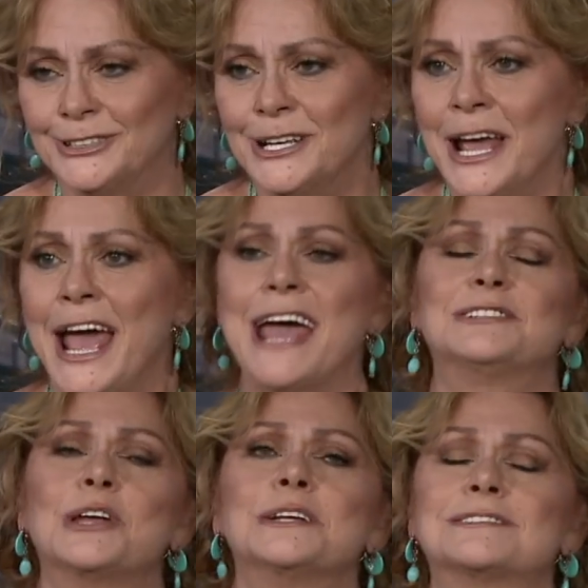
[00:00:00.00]

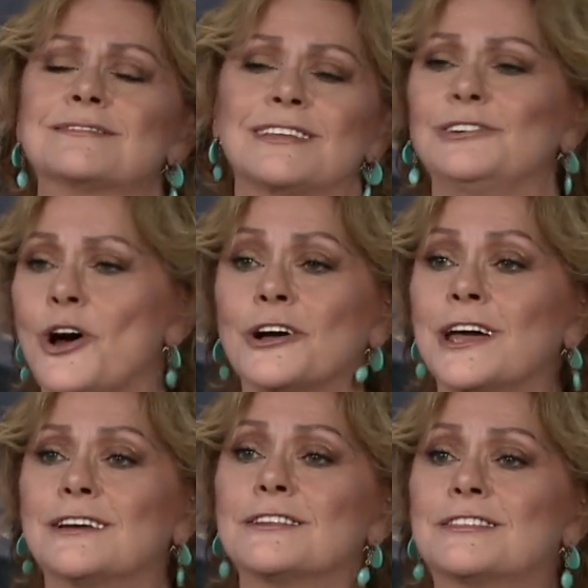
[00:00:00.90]
It's at the Long
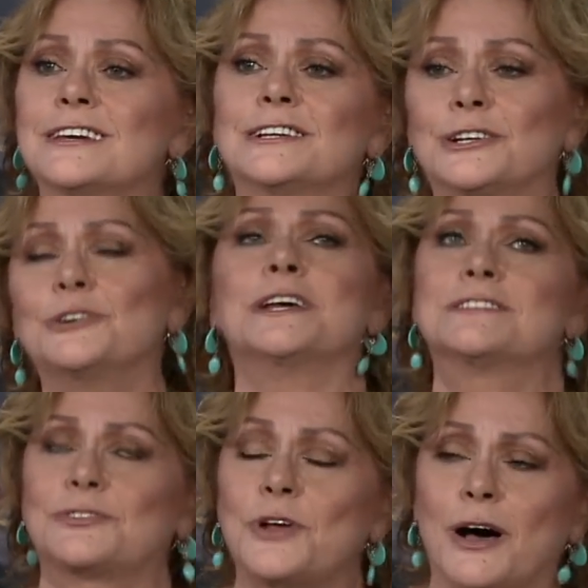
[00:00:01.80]
Acre Theater.
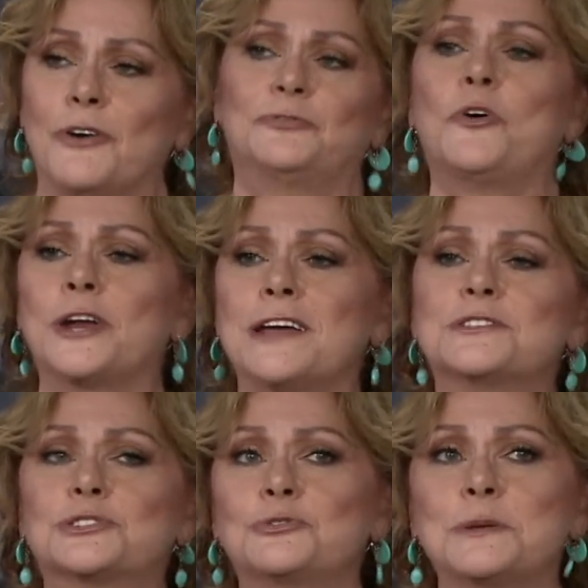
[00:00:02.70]
It's
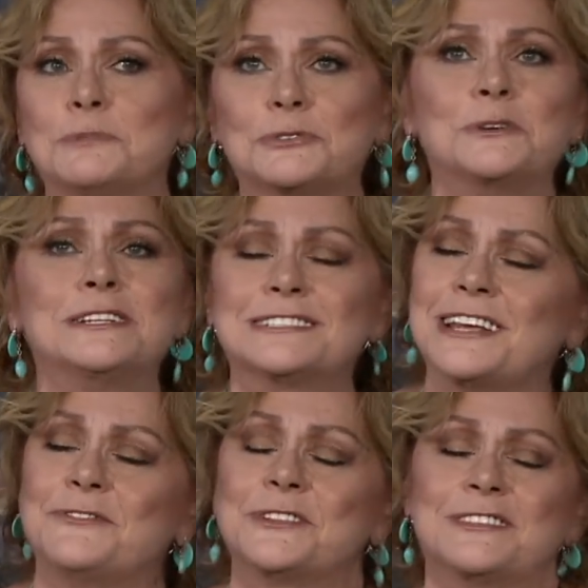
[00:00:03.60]
48th Street between
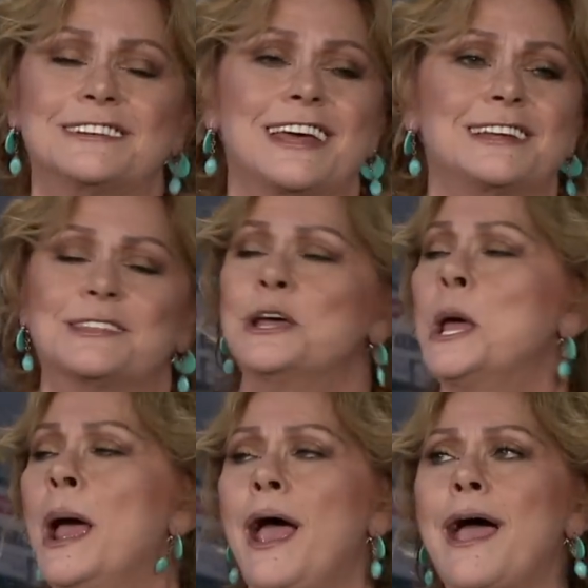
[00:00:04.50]
7th and 8th,
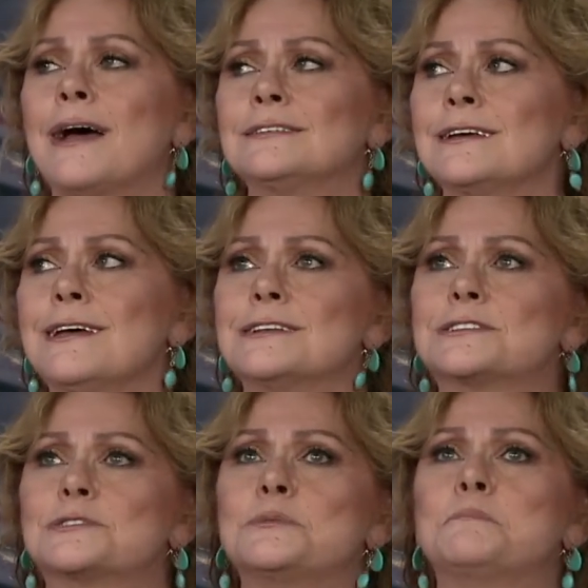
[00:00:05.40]
and
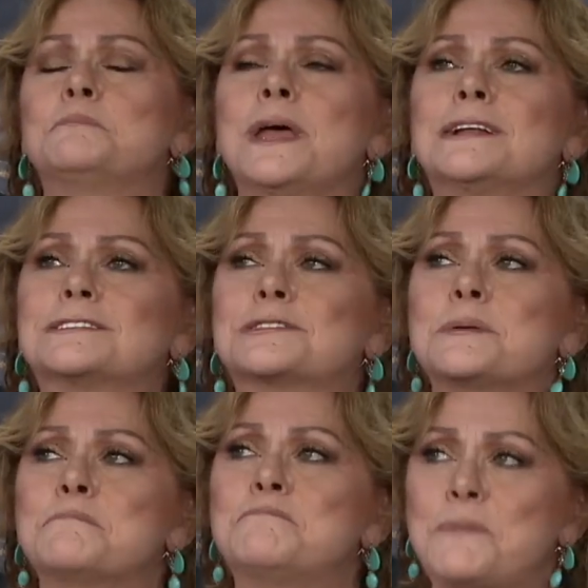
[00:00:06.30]
it's
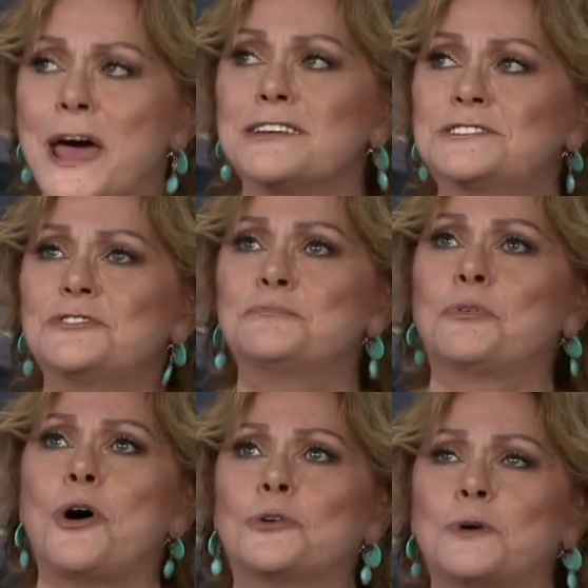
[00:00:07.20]
the best of
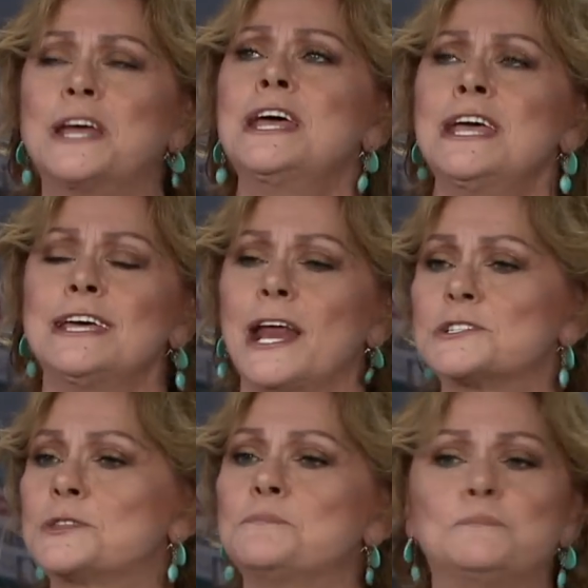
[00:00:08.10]
Broadway. It
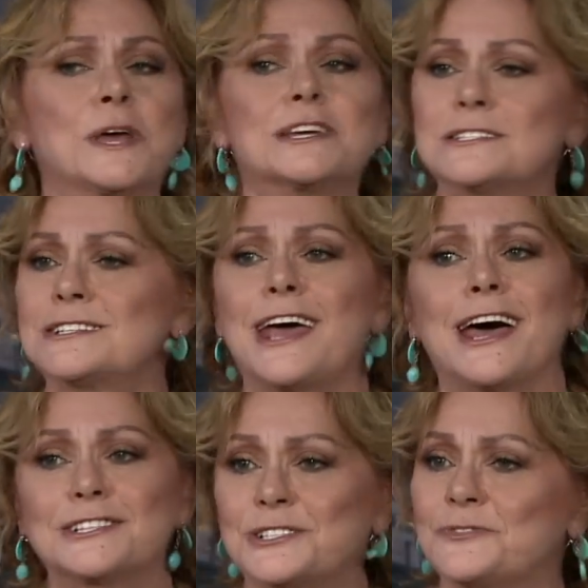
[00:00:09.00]
has the biggest
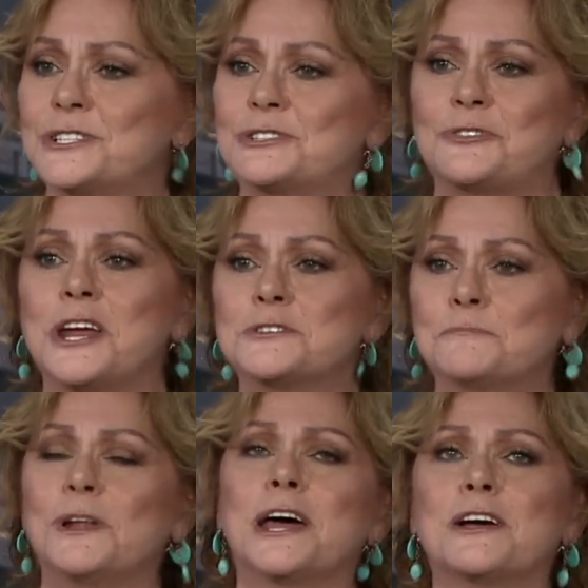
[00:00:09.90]
cast of a straight
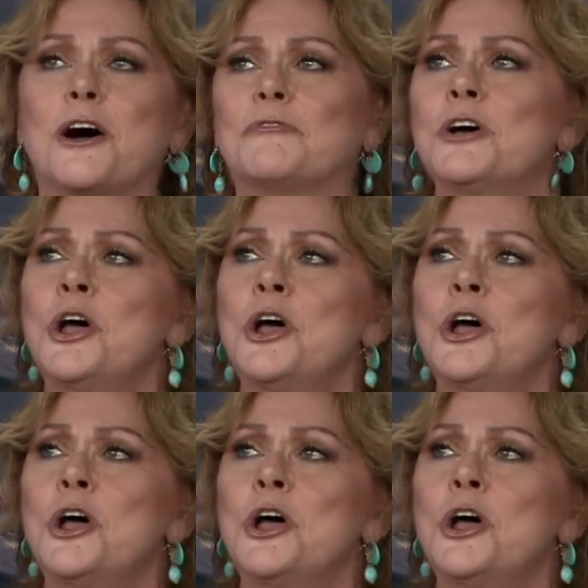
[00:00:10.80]
play of